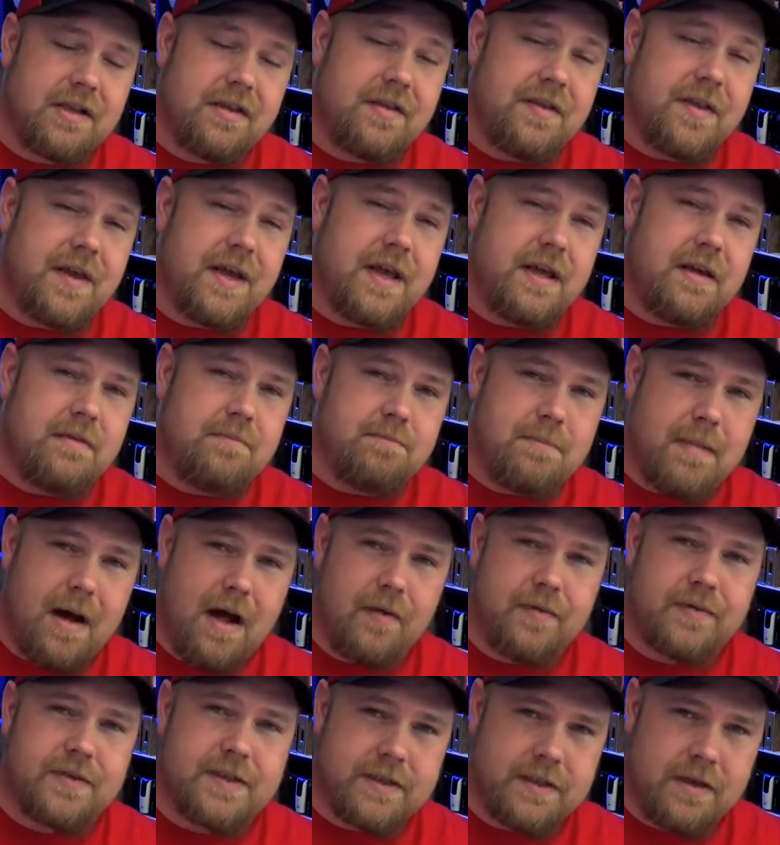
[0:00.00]
the
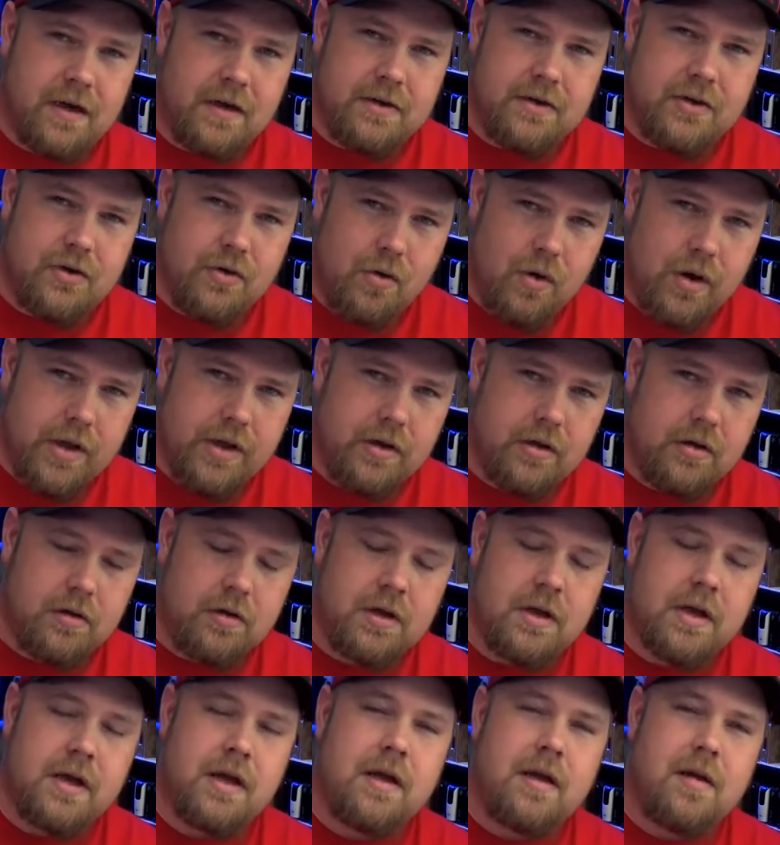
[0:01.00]
mouth to lung coil,